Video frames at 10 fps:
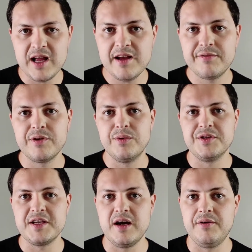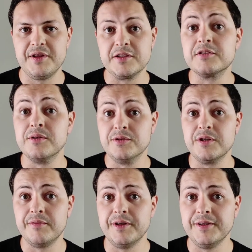everyone's health
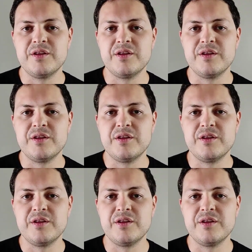exclusively.